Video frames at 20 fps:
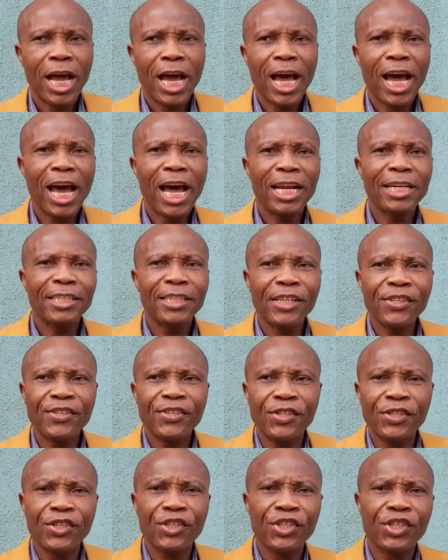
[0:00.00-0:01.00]
And this
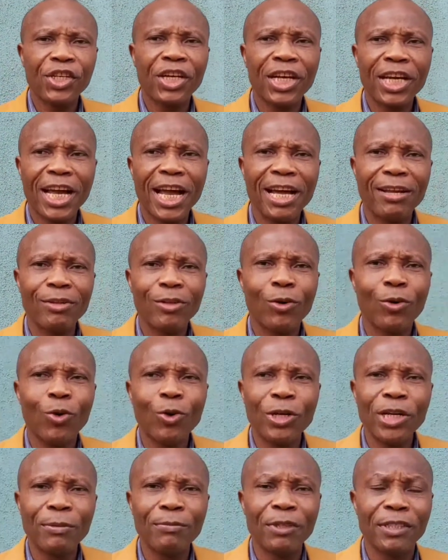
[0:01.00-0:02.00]
decision can
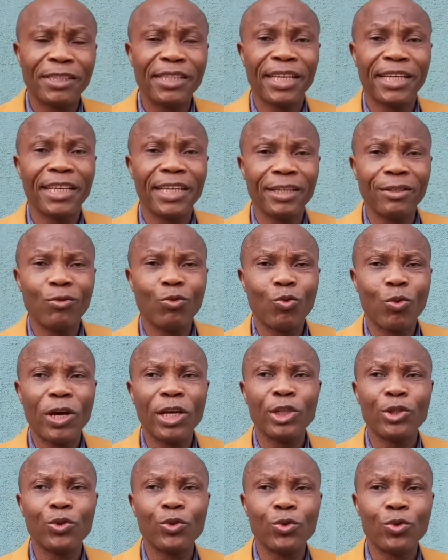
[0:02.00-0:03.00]
only be taken when
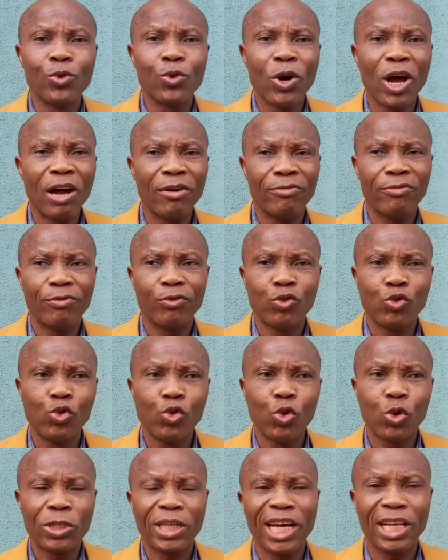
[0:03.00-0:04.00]
you have
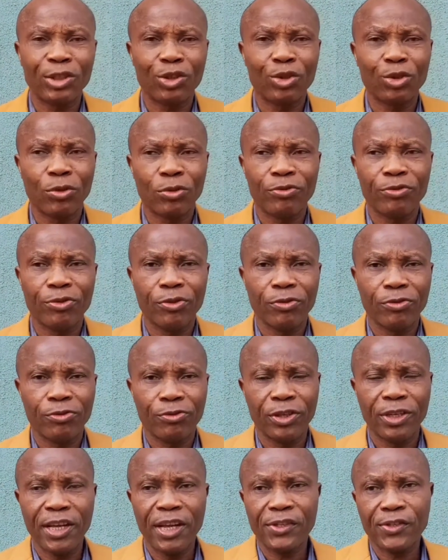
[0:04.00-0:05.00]
looked at your
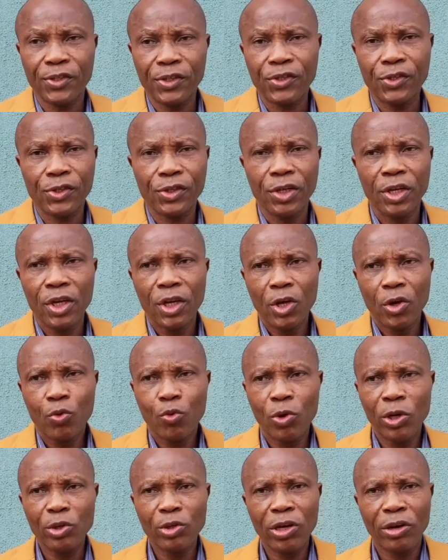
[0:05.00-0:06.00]
finances,
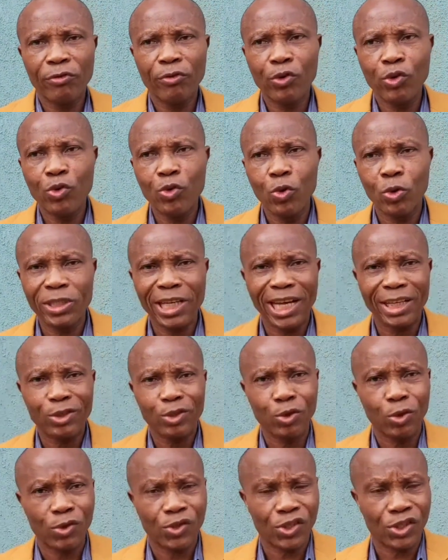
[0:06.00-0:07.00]
when you have looked at
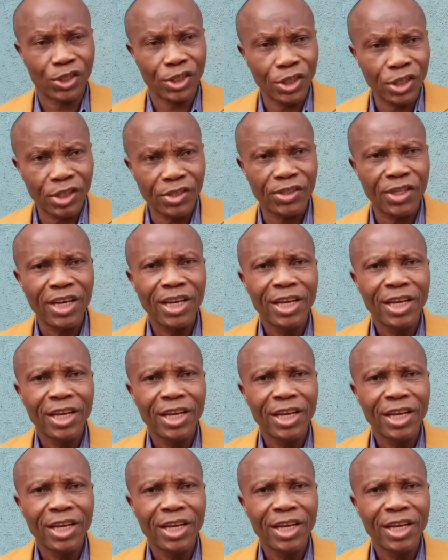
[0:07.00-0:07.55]
your skills.